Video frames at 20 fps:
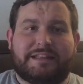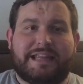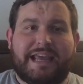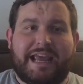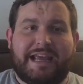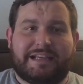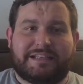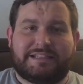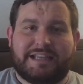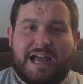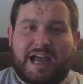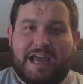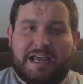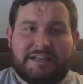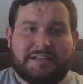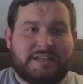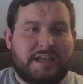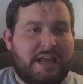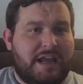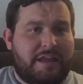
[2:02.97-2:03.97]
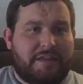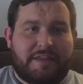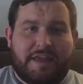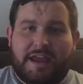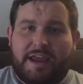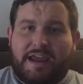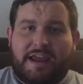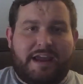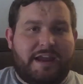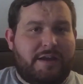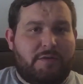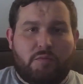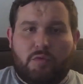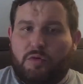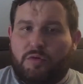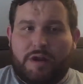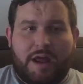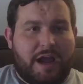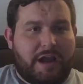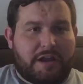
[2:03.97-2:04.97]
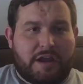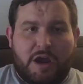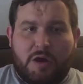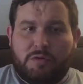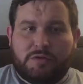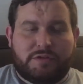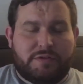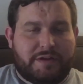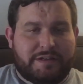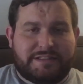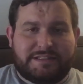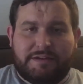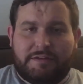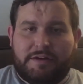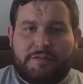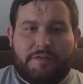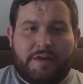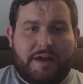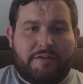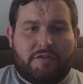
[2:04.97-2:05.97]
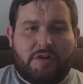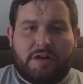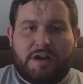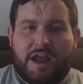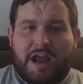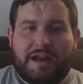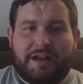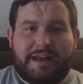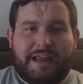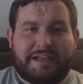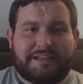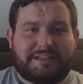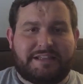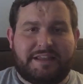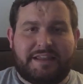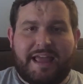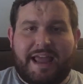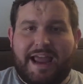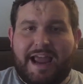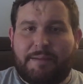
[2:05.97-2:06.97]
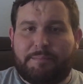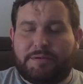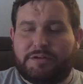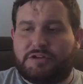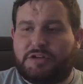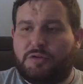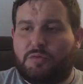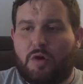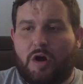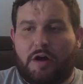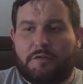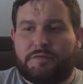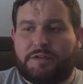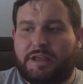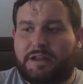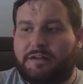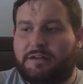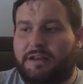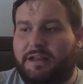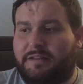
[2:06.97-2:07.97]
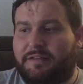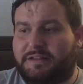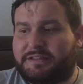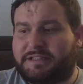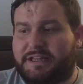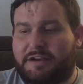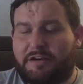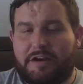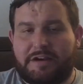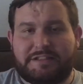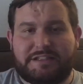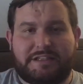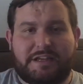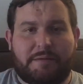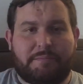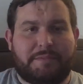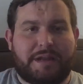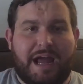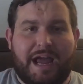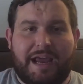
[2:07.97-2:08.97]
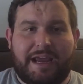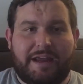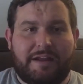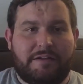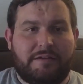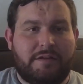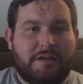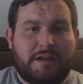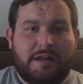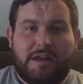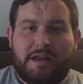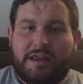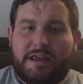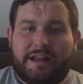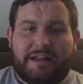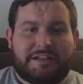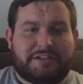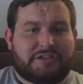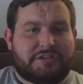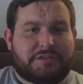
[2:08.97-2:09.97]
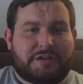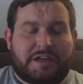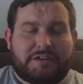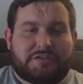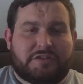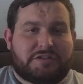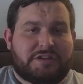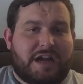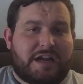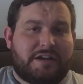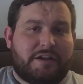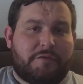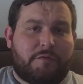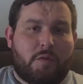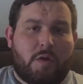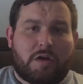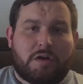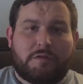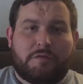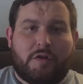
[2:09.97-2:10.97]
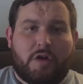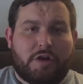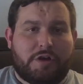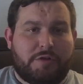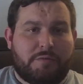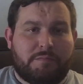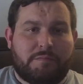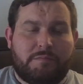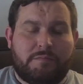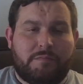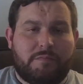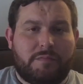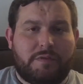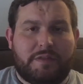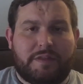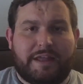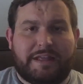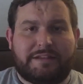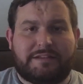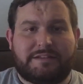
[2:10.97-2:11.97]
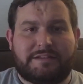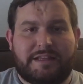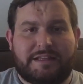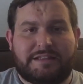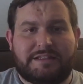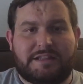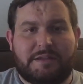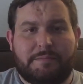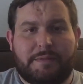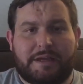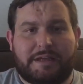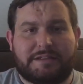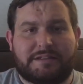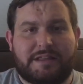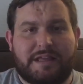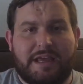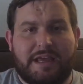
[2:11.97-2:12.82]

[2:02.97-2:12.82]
the tank size. They will not go into a 75 or a 90. I see that happen too often, and the stingrays end up dying. And it's just because there's not enough water volume. That's the biggest